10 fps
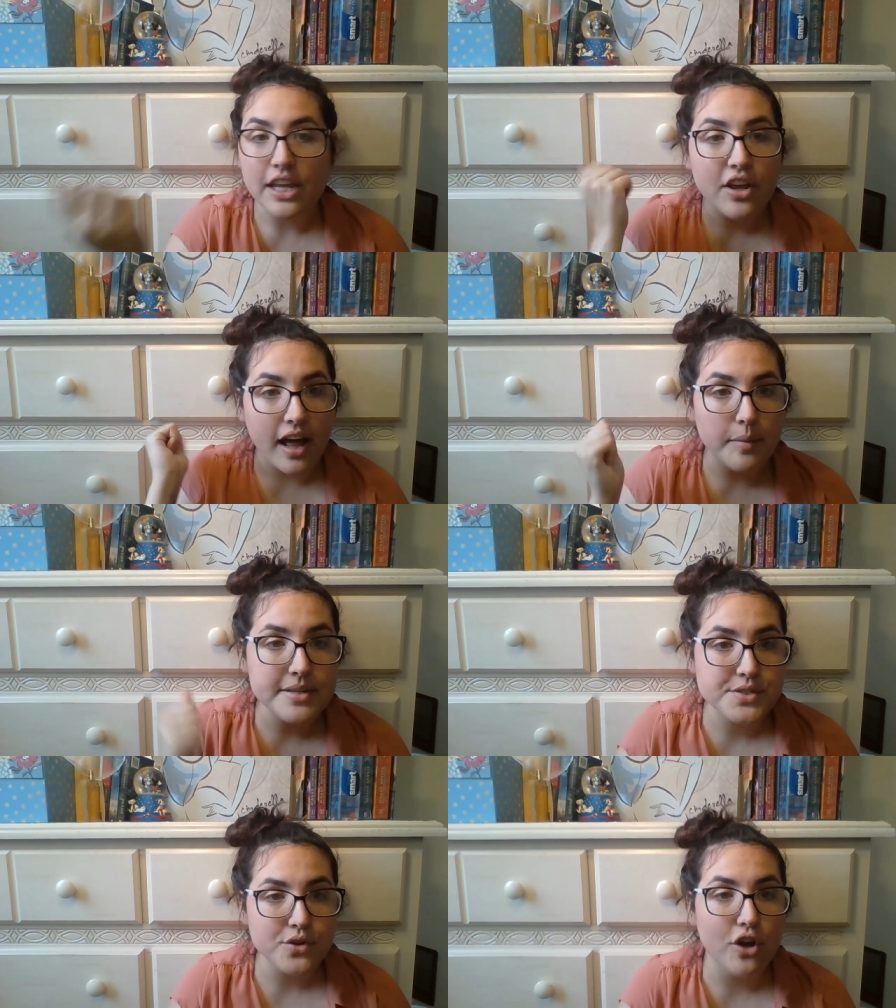you got to
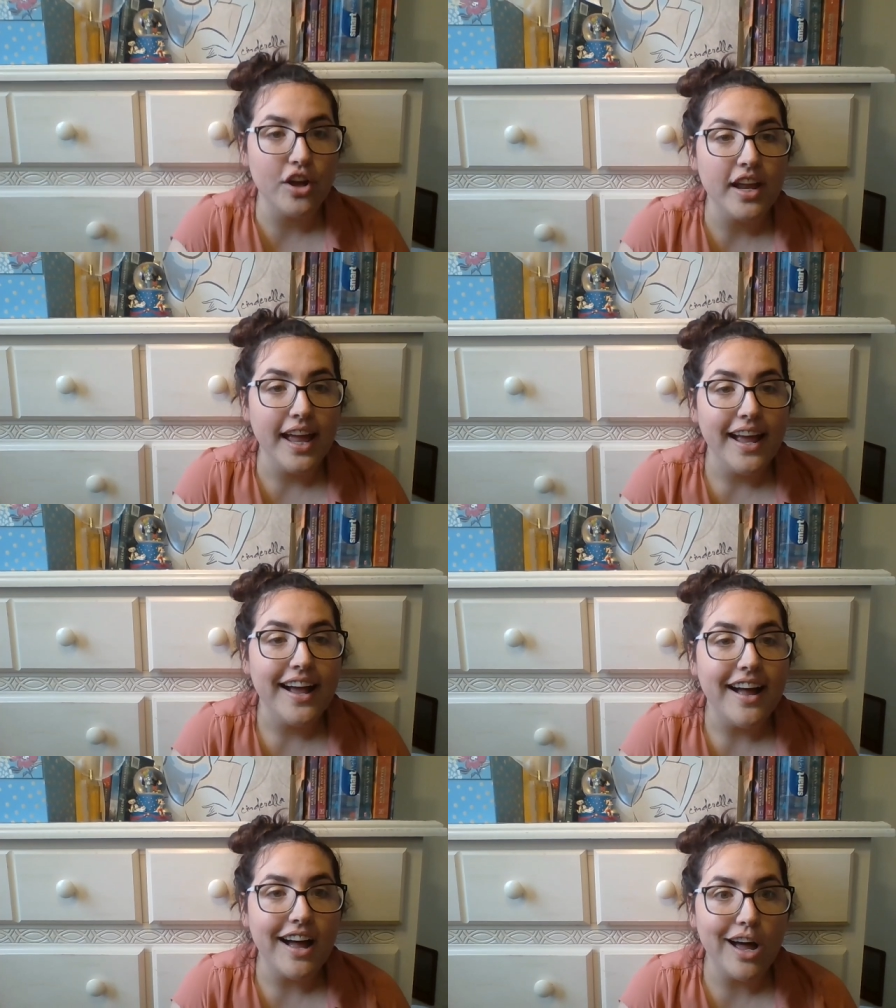be strong.
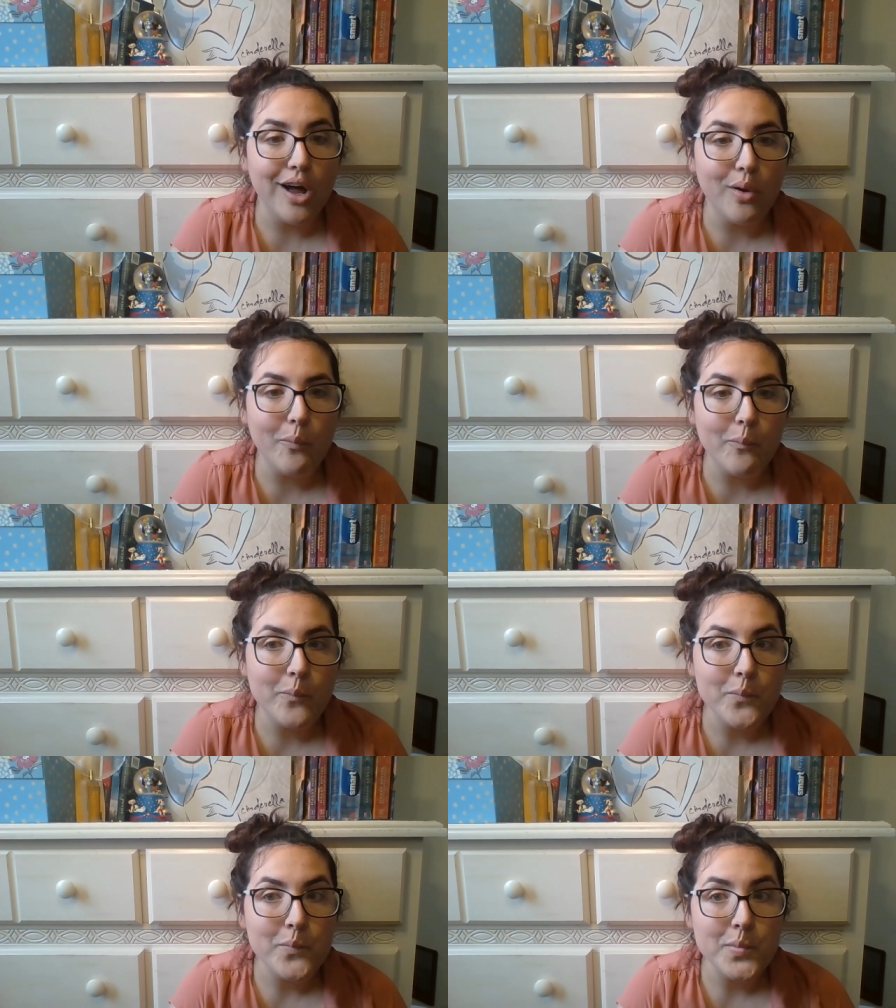
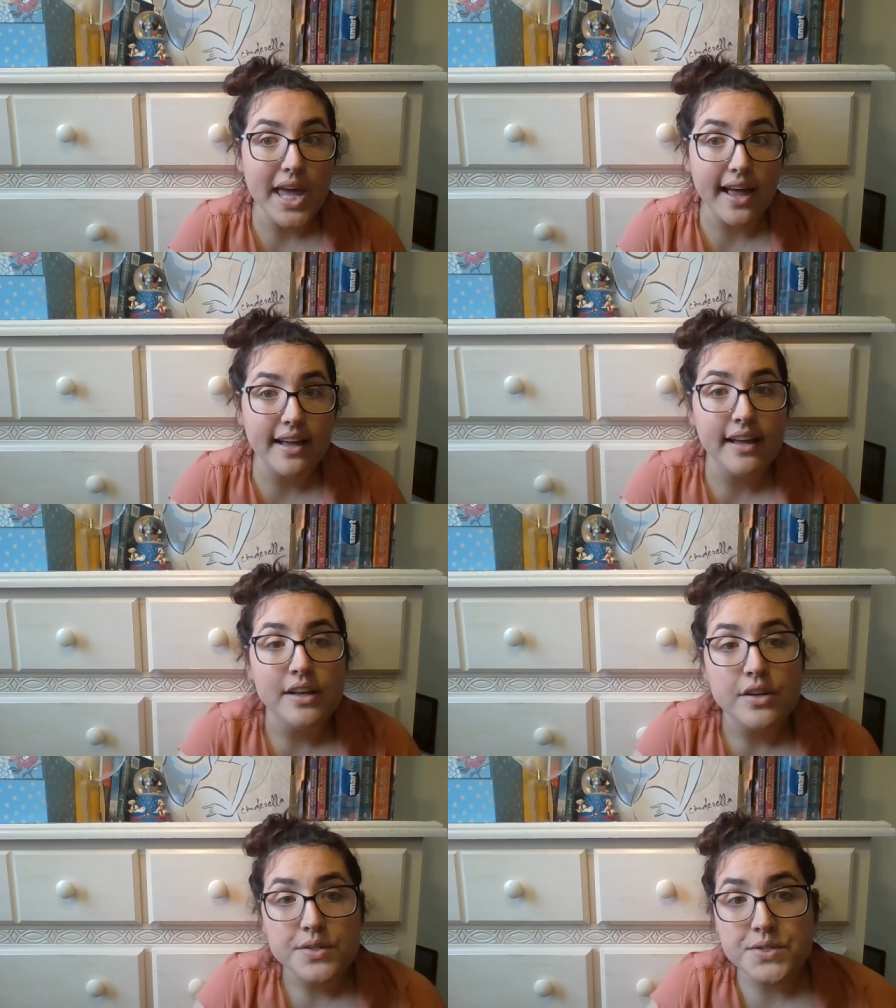Yeah.
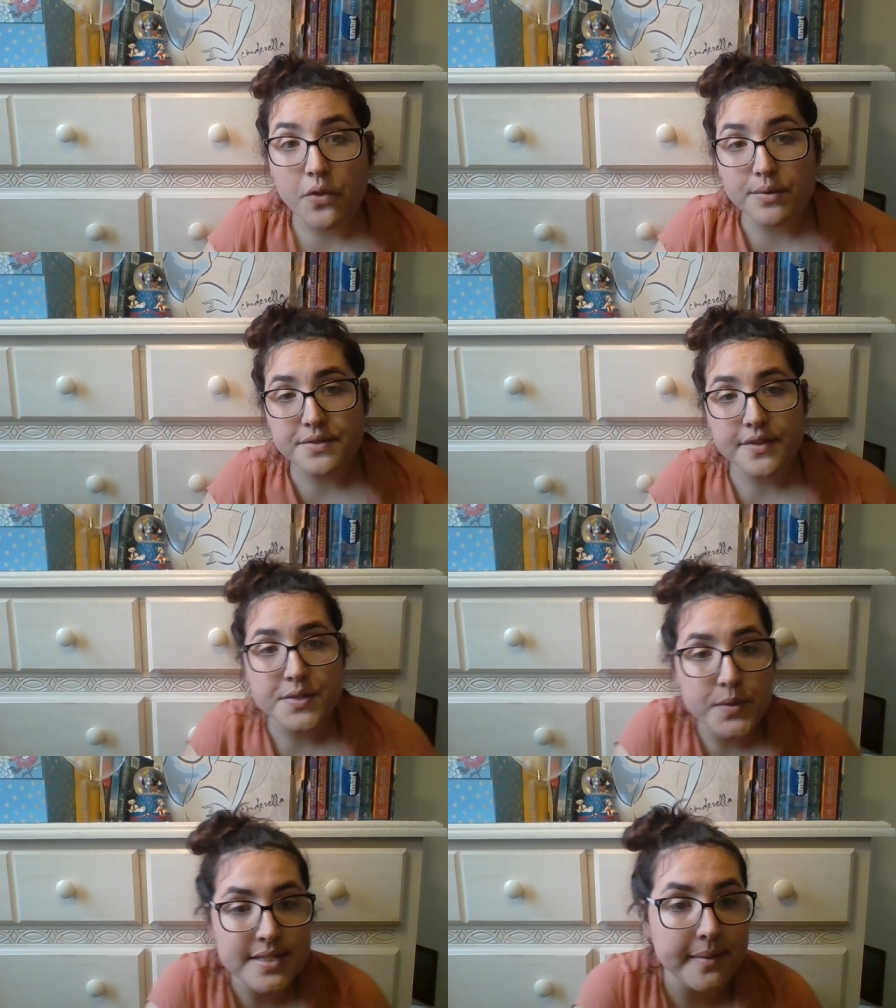So those are the
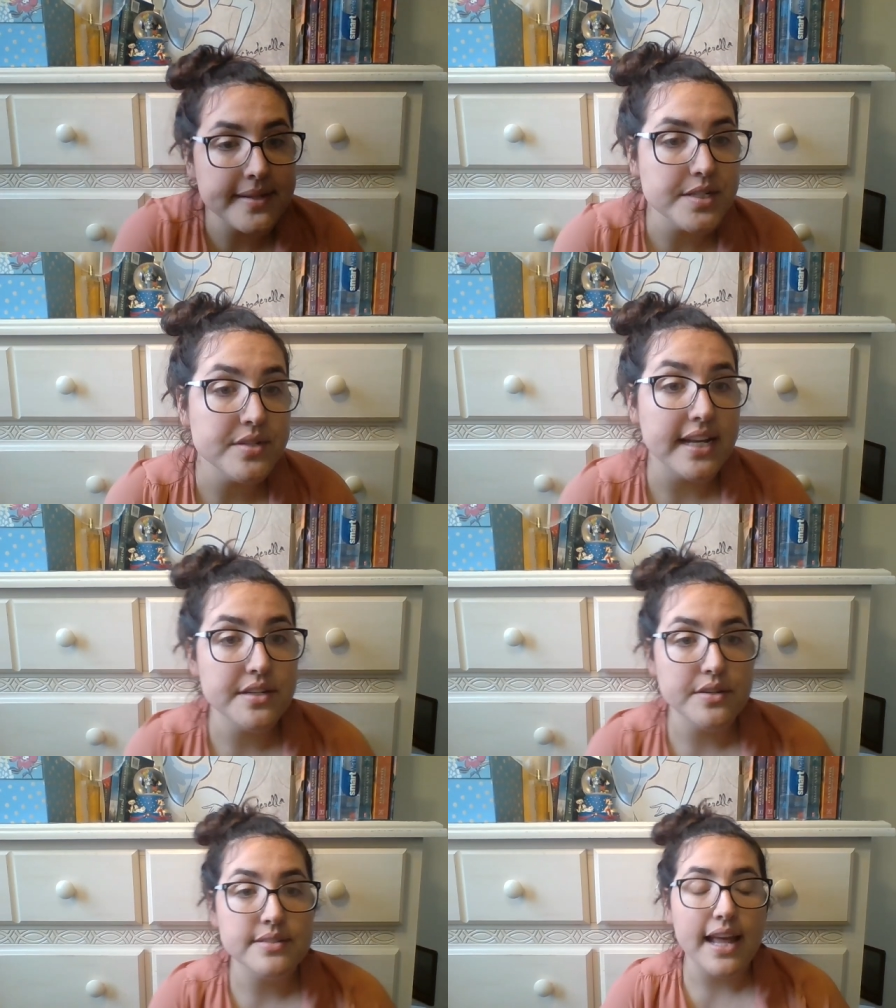stories of my two
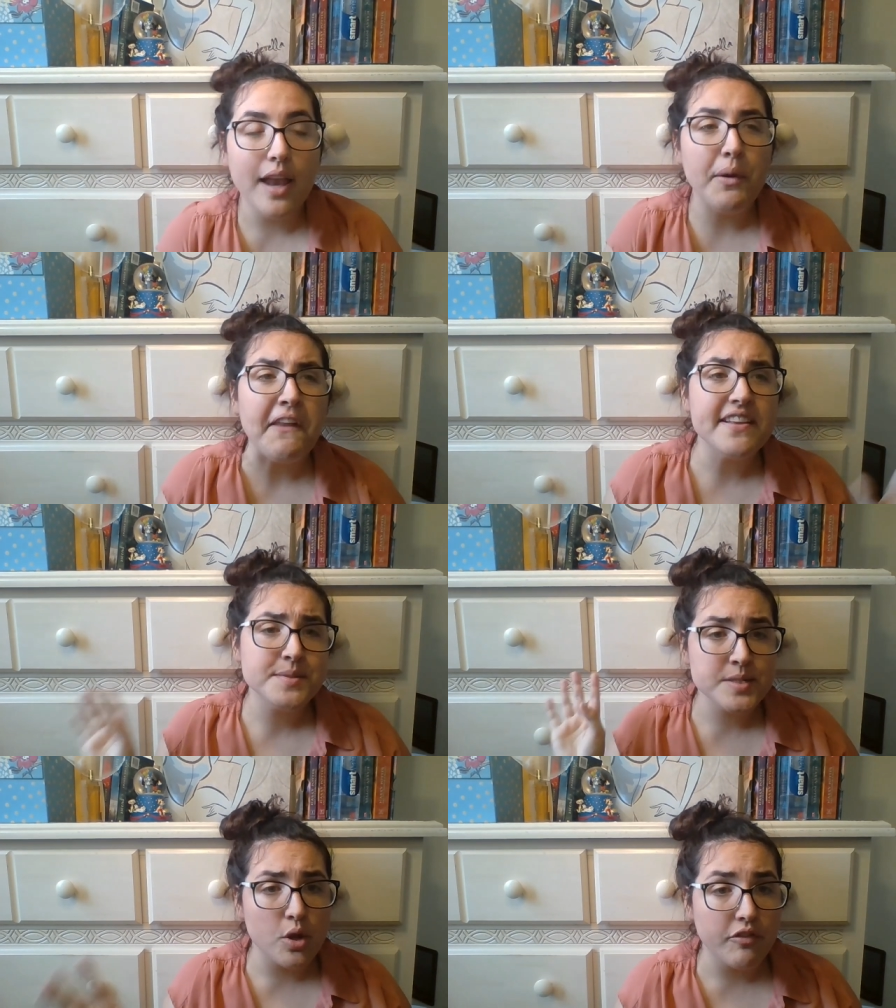tattoos. Anyway,
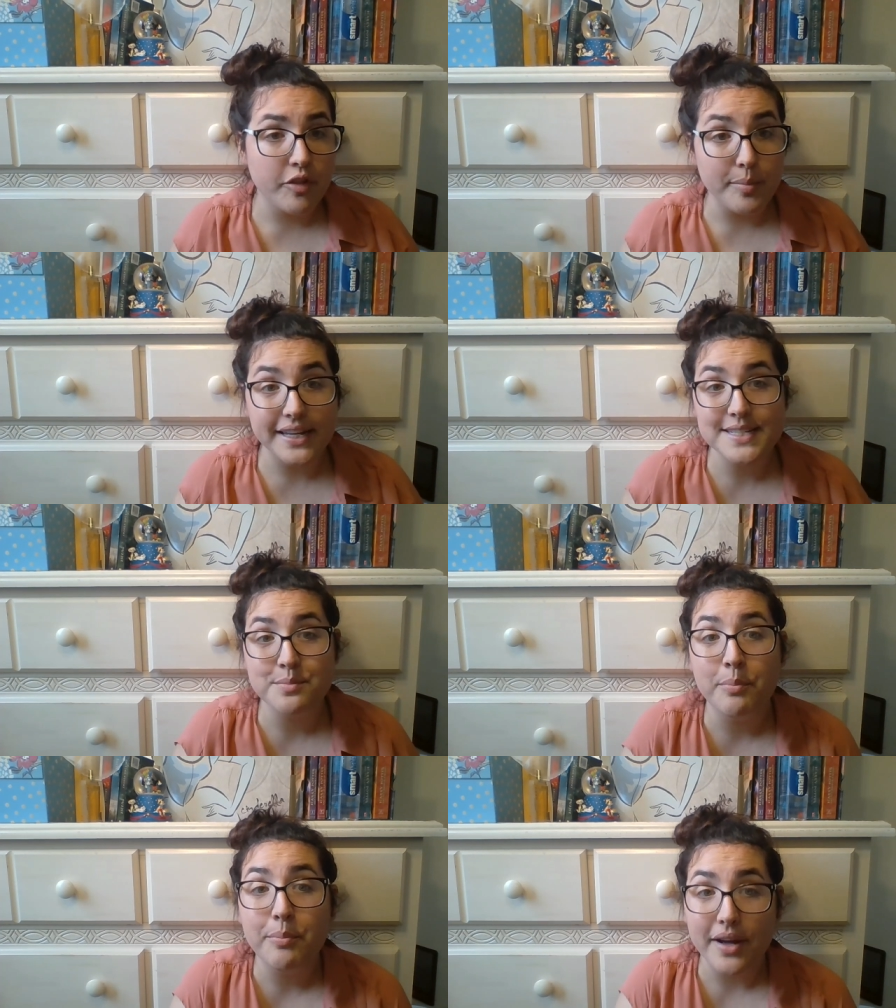this was all over the place,
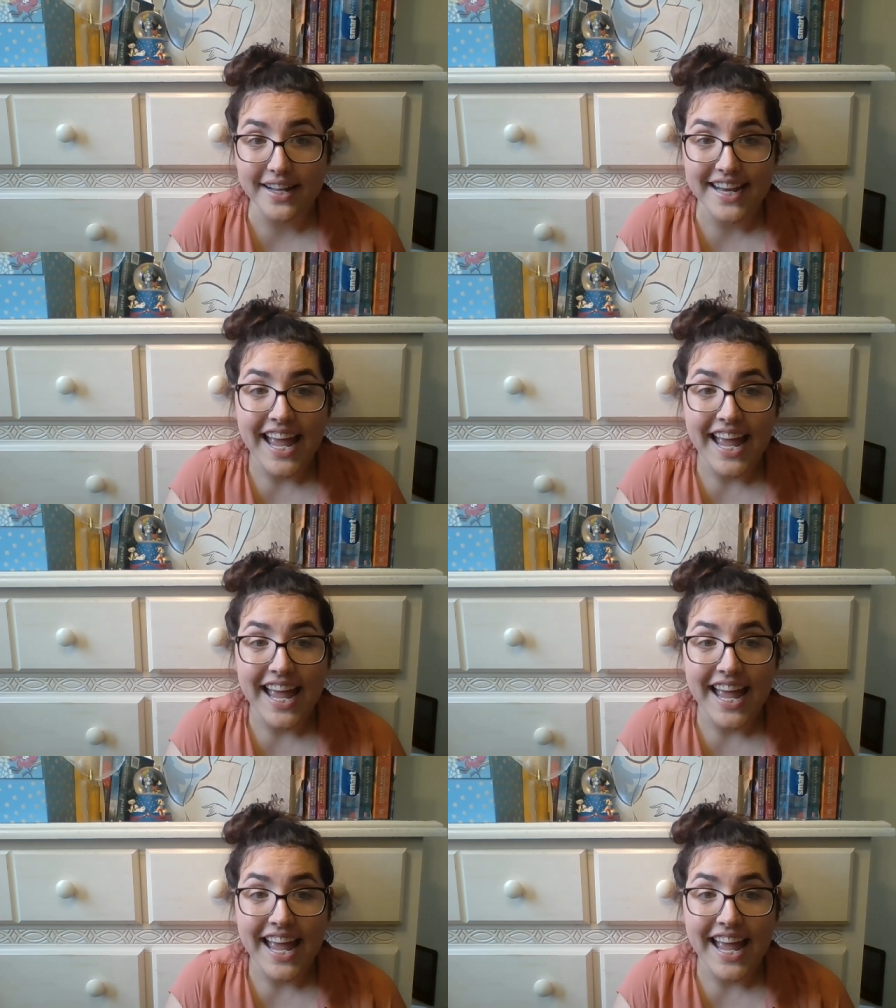but